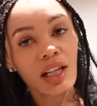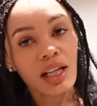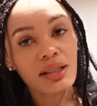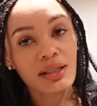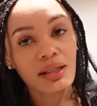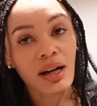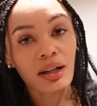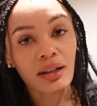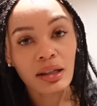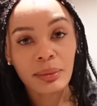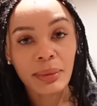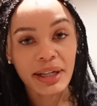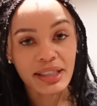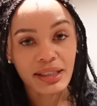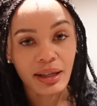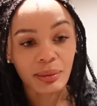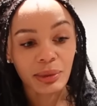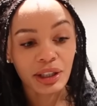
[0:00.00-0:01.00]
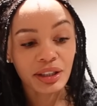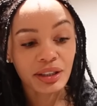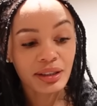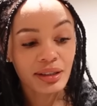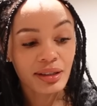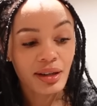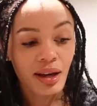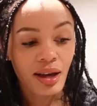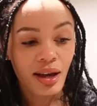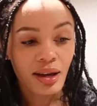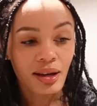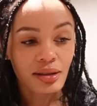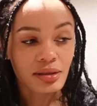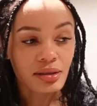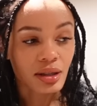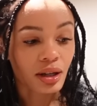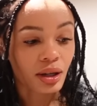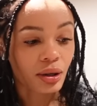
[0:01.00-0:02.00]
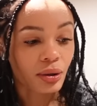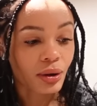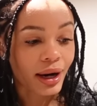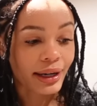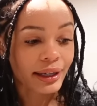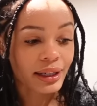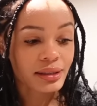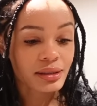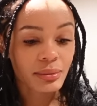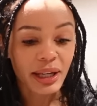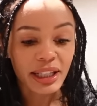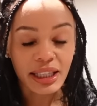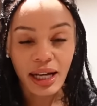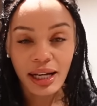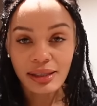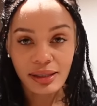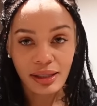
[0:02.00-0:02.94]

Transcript: did not cook my salmon. So I need to make that